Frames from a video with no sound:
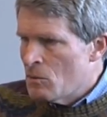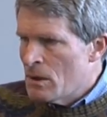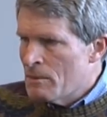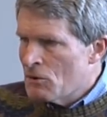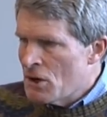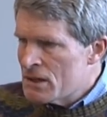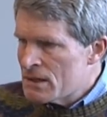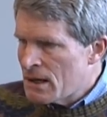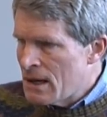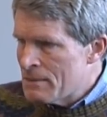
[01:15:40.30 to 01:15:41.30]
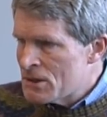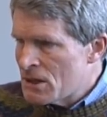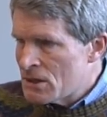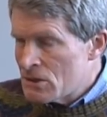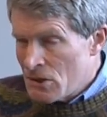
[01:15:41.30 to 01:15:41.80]
Uh, Wilbur Ross, the Commerce
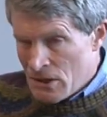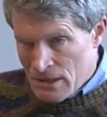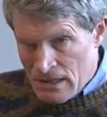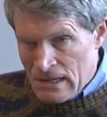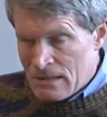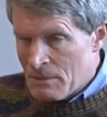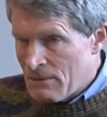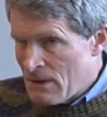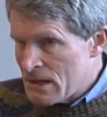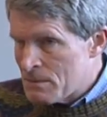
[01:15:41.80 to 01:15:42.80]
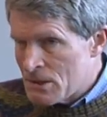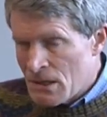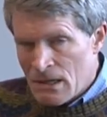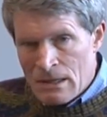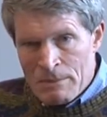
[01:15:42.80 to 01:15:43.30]
Secretary, he's got some investments. You
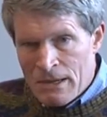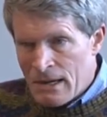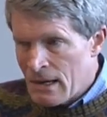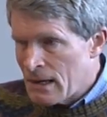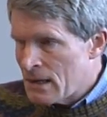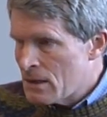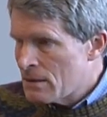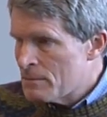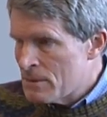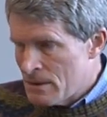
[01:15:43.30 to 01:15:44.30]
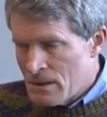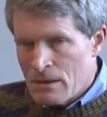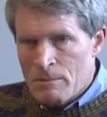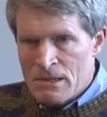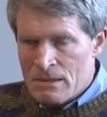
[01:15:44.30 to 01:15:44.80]
got to keep your eye on. I think there's going
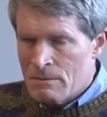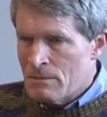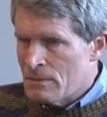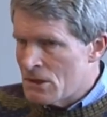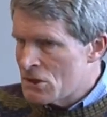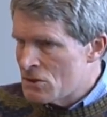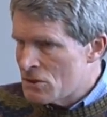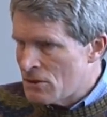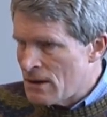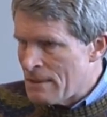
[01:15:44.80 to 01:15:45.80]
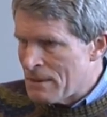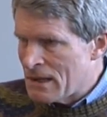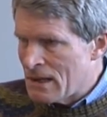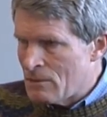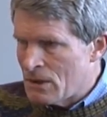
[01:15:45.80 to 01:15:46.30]
to be some uh, shoes to drop
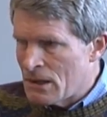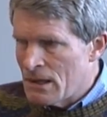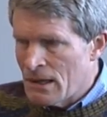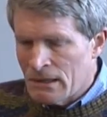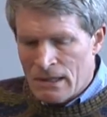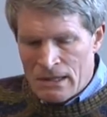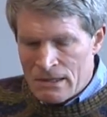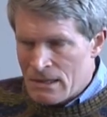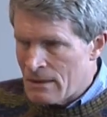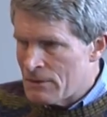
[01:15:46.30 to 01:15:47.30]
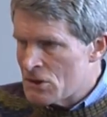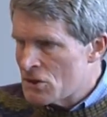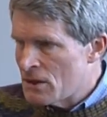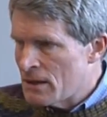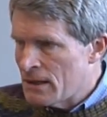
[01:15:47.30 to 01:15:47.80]
on that one. He held on to stuff he
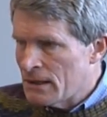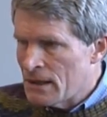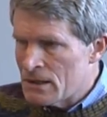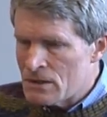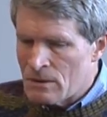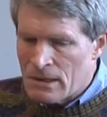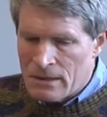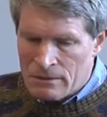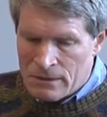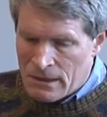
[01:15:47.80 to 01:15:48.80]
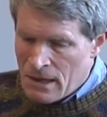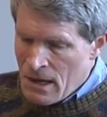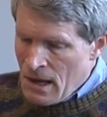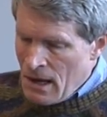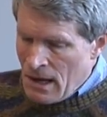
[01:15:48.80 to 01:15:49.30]
shouldn't have held on to. I don't think.
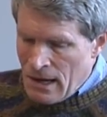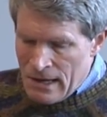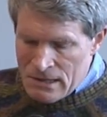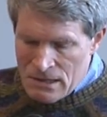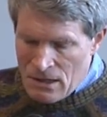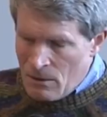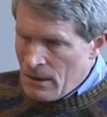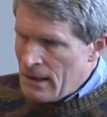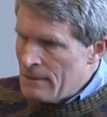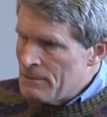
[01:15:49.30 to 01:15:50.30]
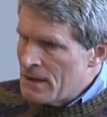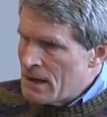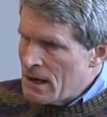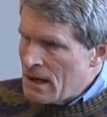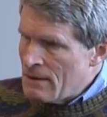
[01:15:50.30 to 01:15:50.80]
Uh, so uh,
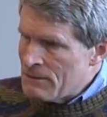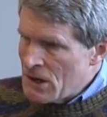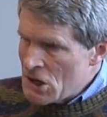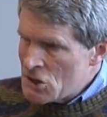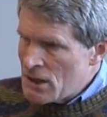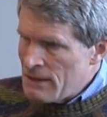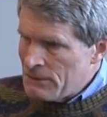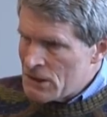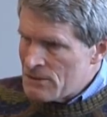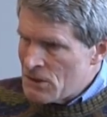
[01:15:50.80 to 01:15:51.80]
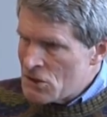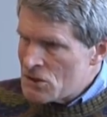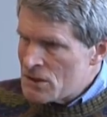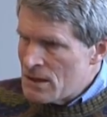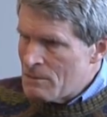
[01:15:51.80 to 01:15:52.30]
eh, uh, financial conflicts of
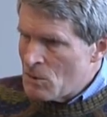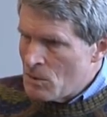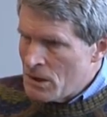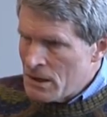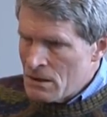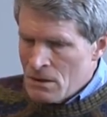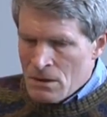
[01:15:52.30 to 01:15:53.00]
interest, number one.